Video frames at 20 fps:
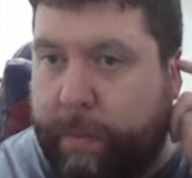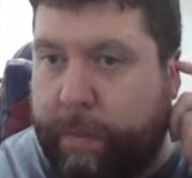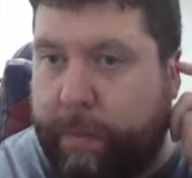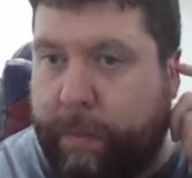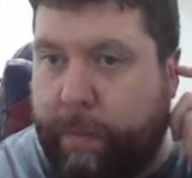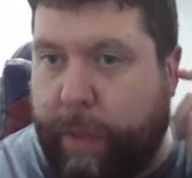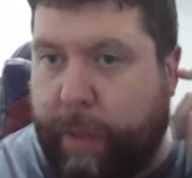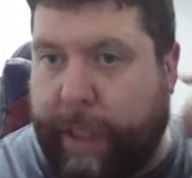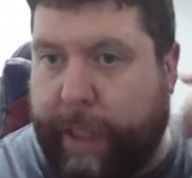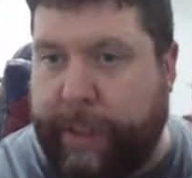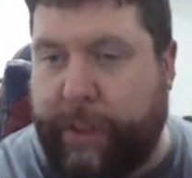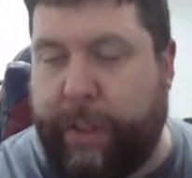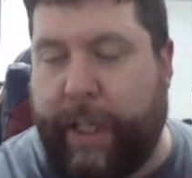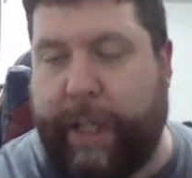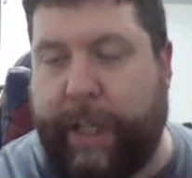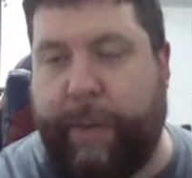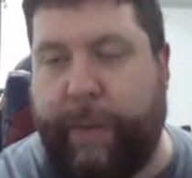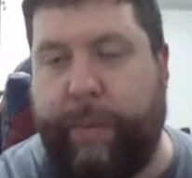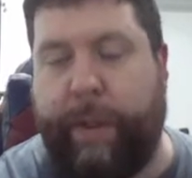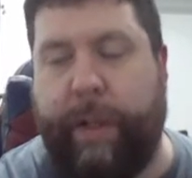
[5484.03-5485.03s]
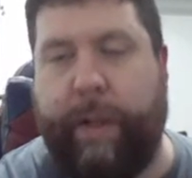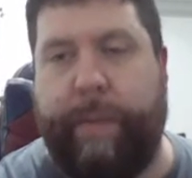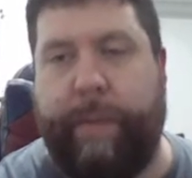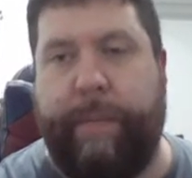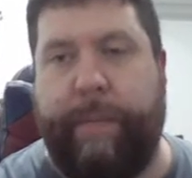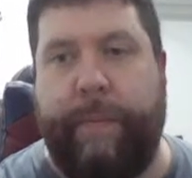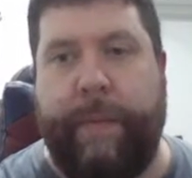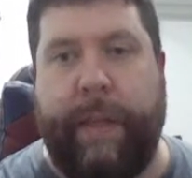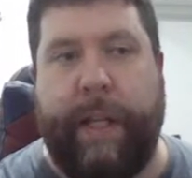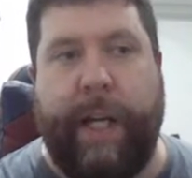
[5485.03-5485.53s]
racetrack and whatnot.
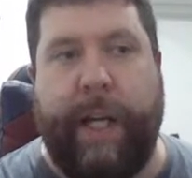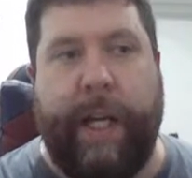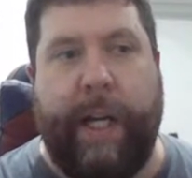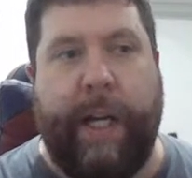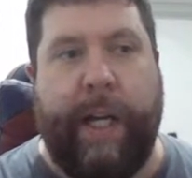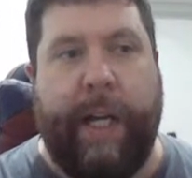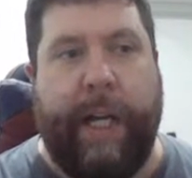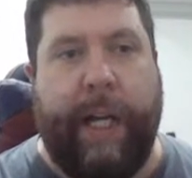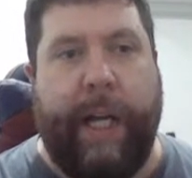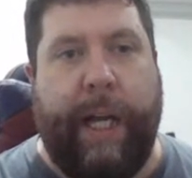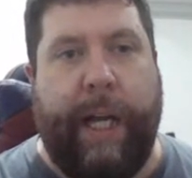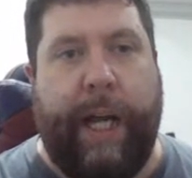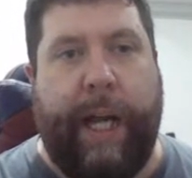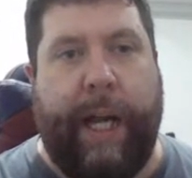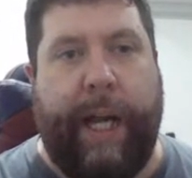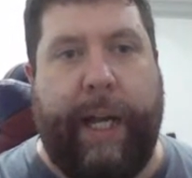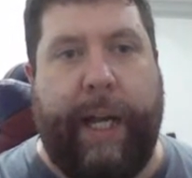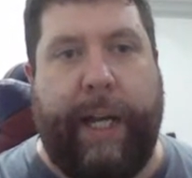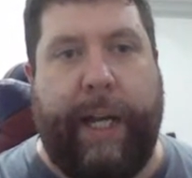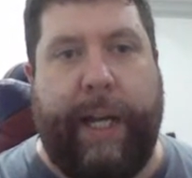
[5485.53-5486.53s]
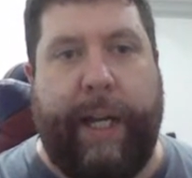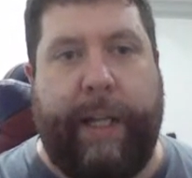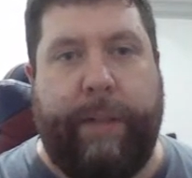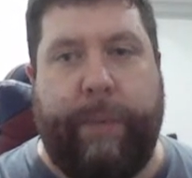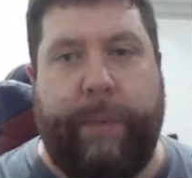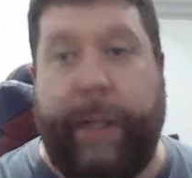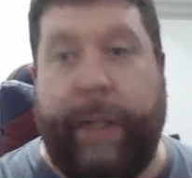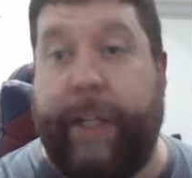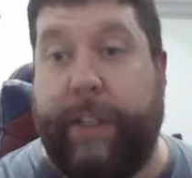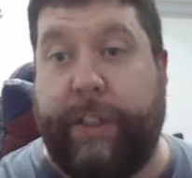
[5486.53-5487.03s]
And
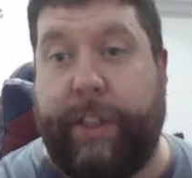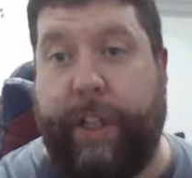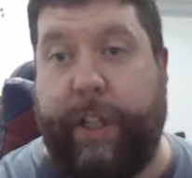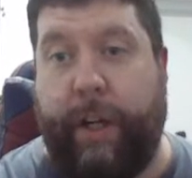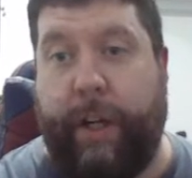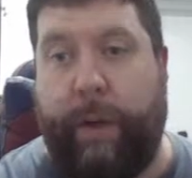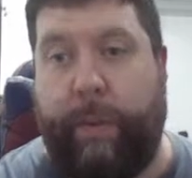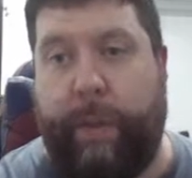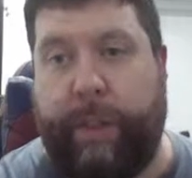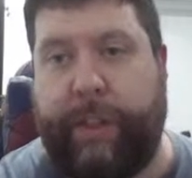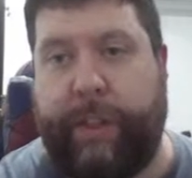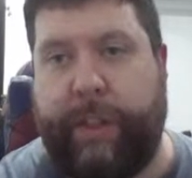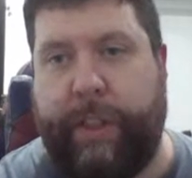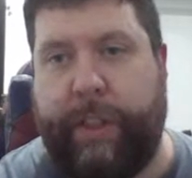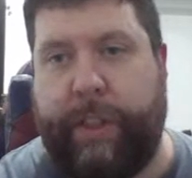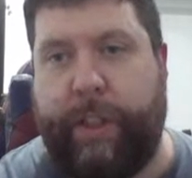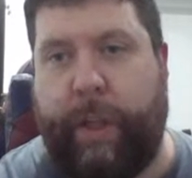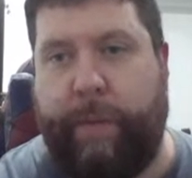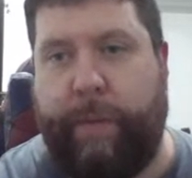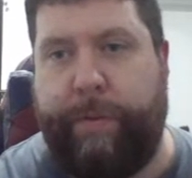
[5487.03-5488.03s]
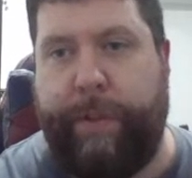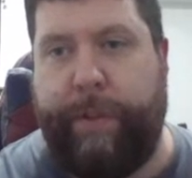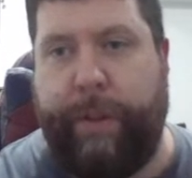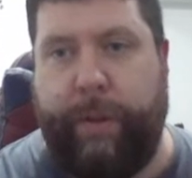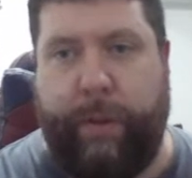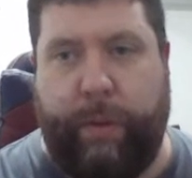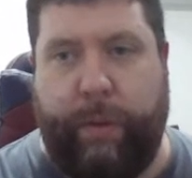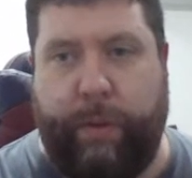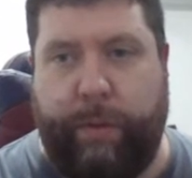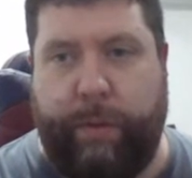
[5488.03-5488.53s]
we used to go and watch the Top
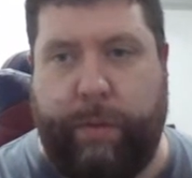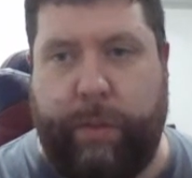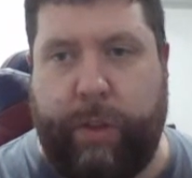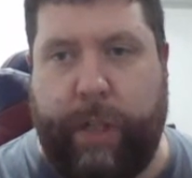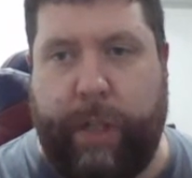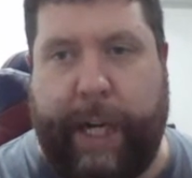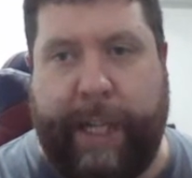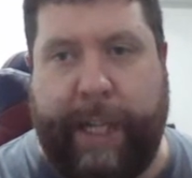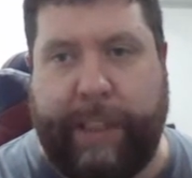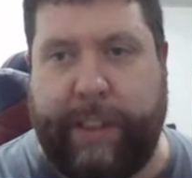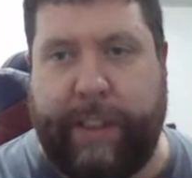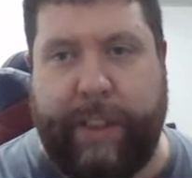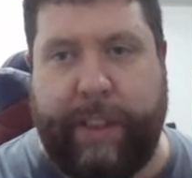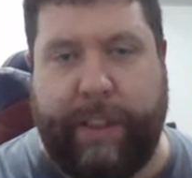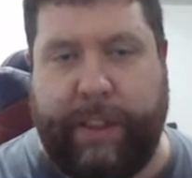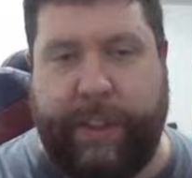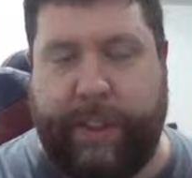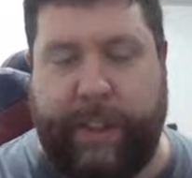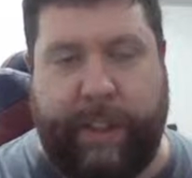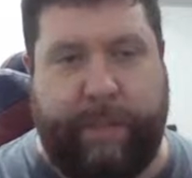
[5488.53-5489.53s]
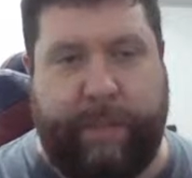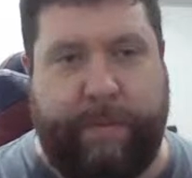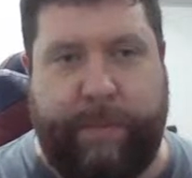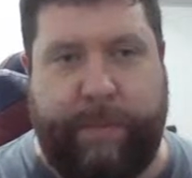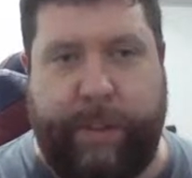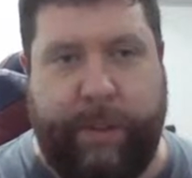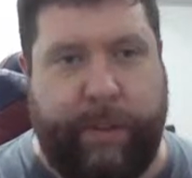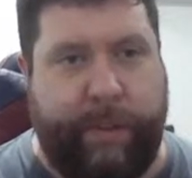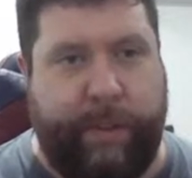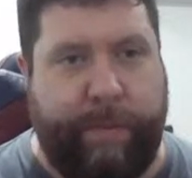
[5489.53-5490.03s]
Fuel dragsters like
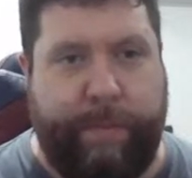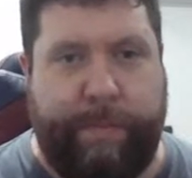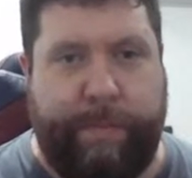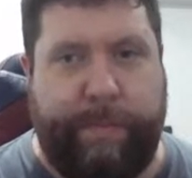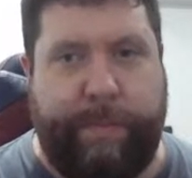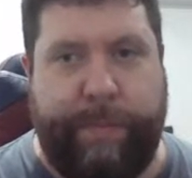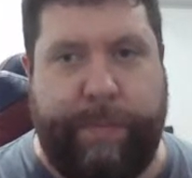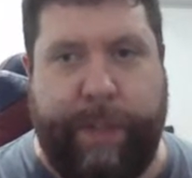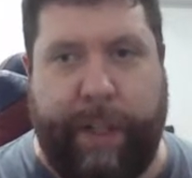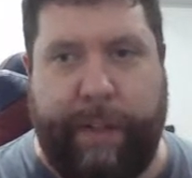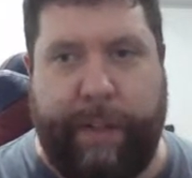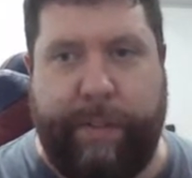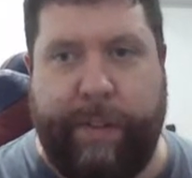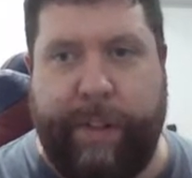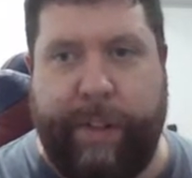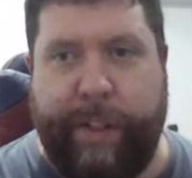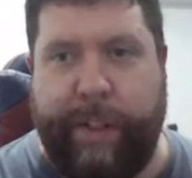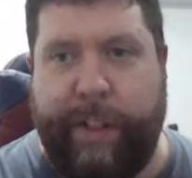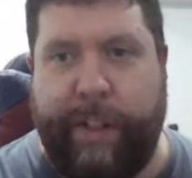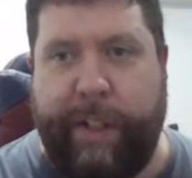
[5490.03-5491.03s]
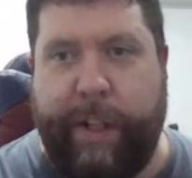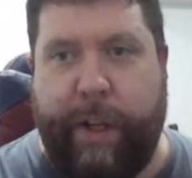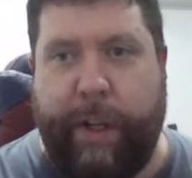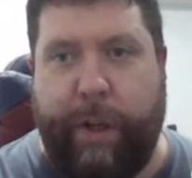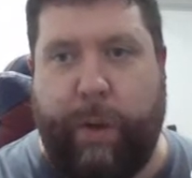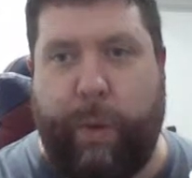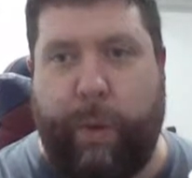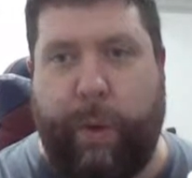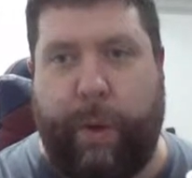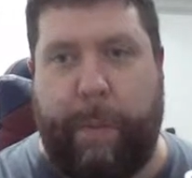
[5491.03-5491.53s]
doing,
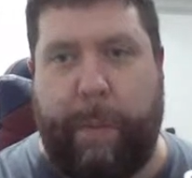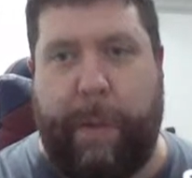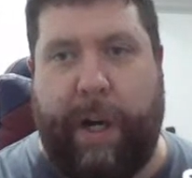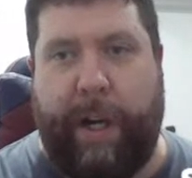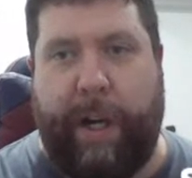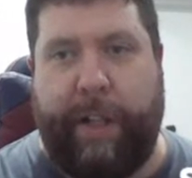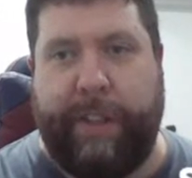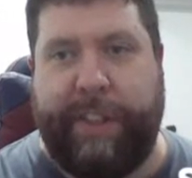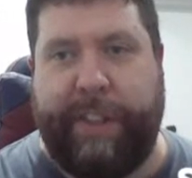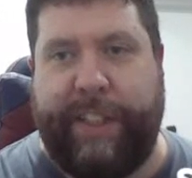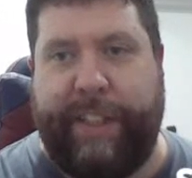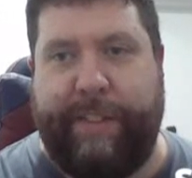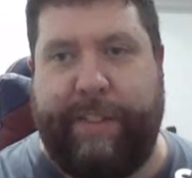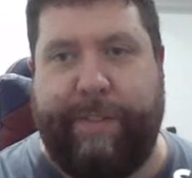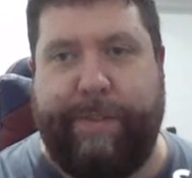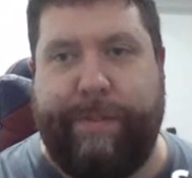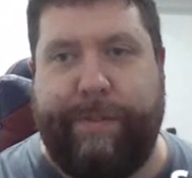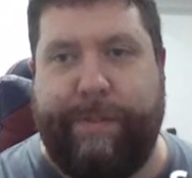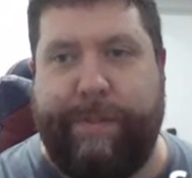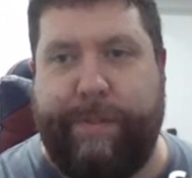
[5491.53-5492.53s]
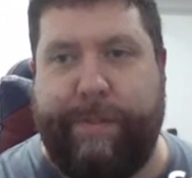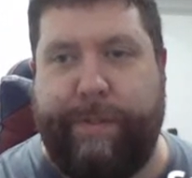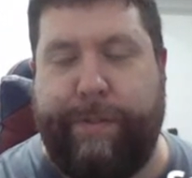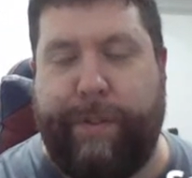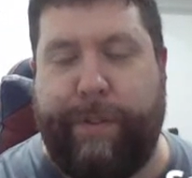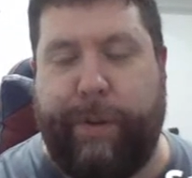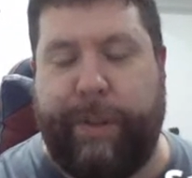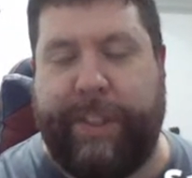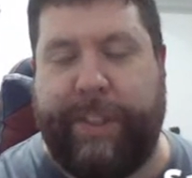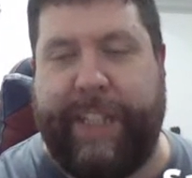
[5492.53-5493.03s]
quarter miles in
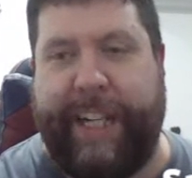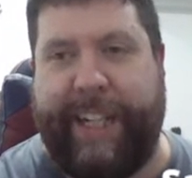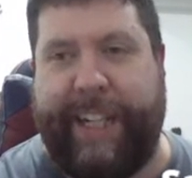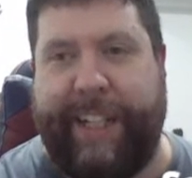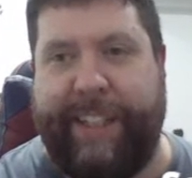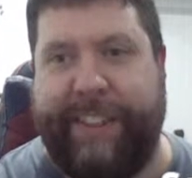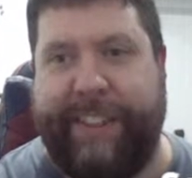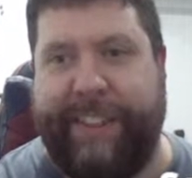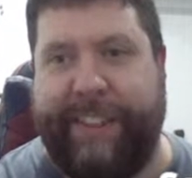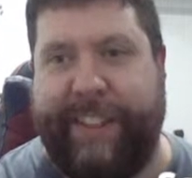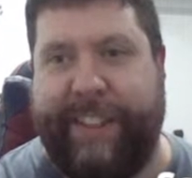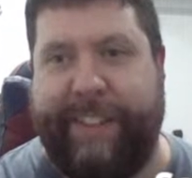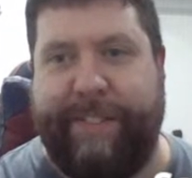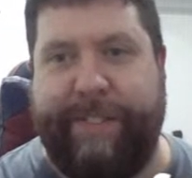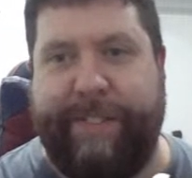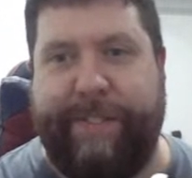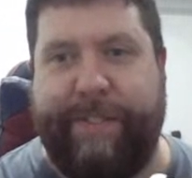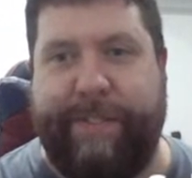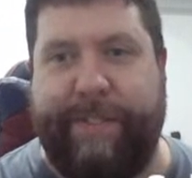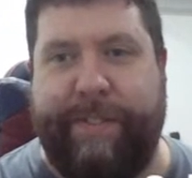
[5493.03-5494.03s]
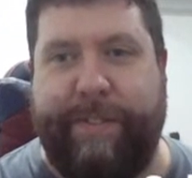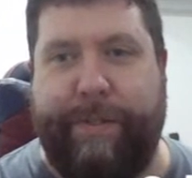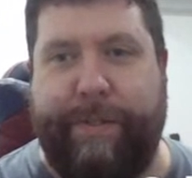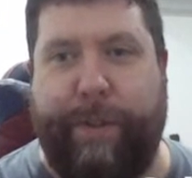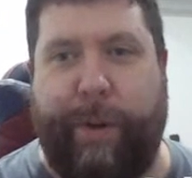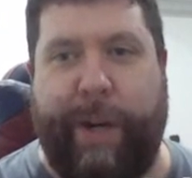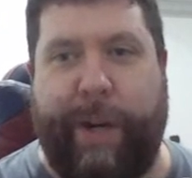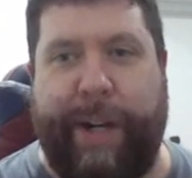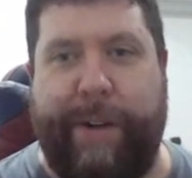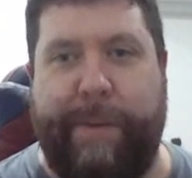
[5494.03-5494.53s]
4 seconds at
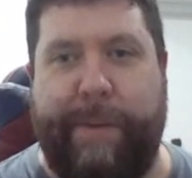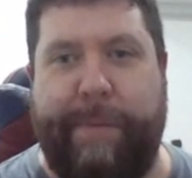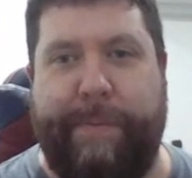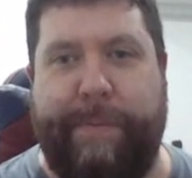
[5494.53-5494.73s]
400k